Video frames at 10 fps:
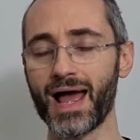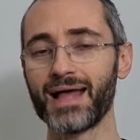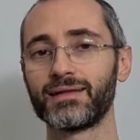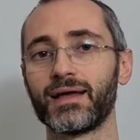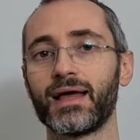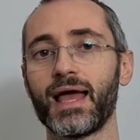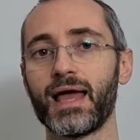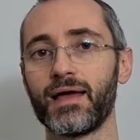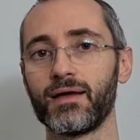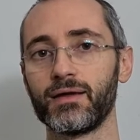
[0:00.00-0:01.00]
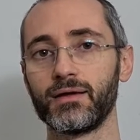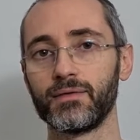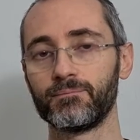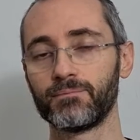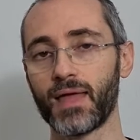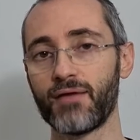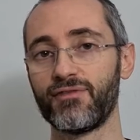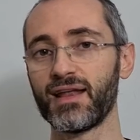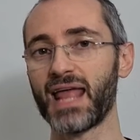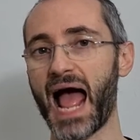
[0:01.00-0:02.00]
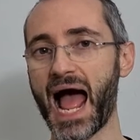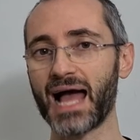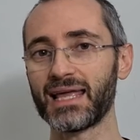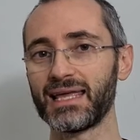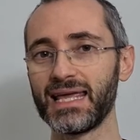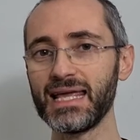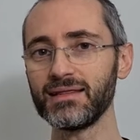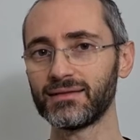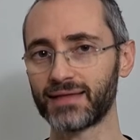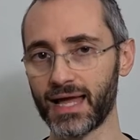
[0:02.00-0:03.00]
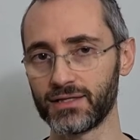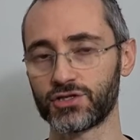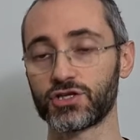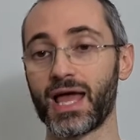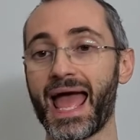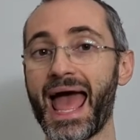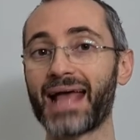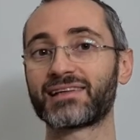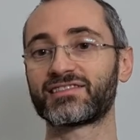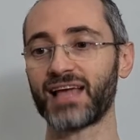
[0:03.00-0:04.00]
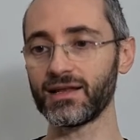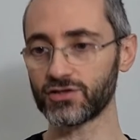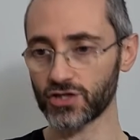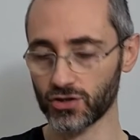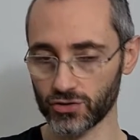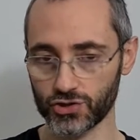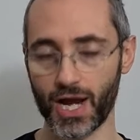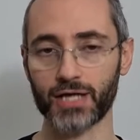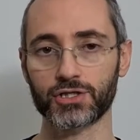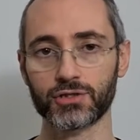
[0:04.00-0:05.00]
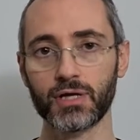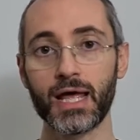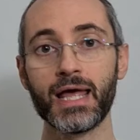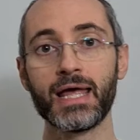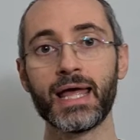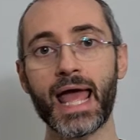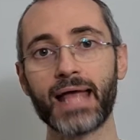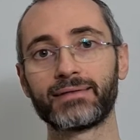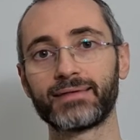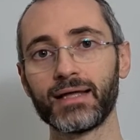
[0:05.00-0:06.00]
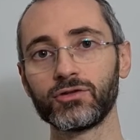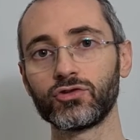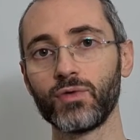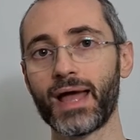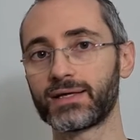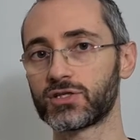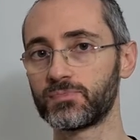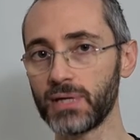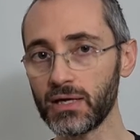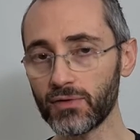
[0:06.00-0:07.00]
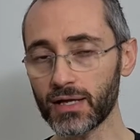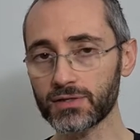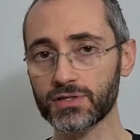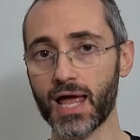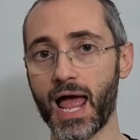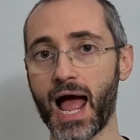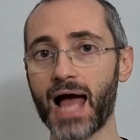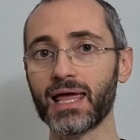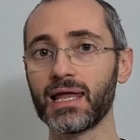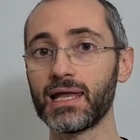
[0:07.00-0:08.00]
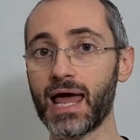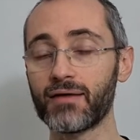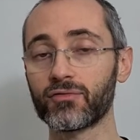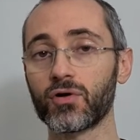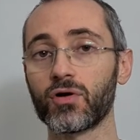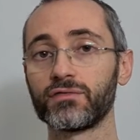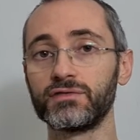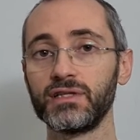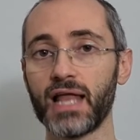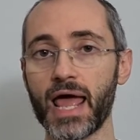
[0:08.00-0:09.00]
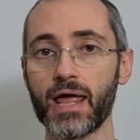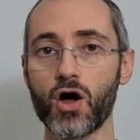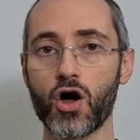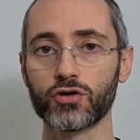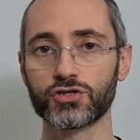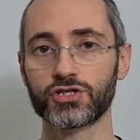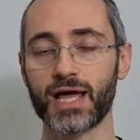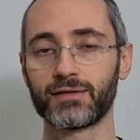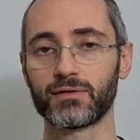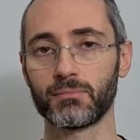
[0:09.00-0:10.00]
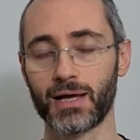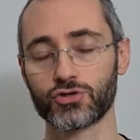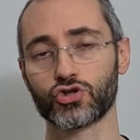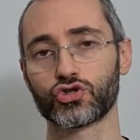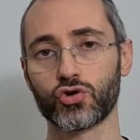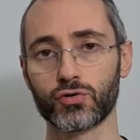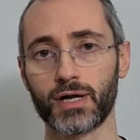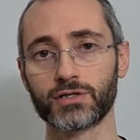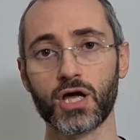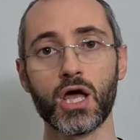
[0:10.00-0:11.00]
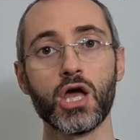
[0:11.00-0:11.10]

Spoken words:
had a very high intense eccentric contraction tend to experience a higher level of delayed onset muscle soreness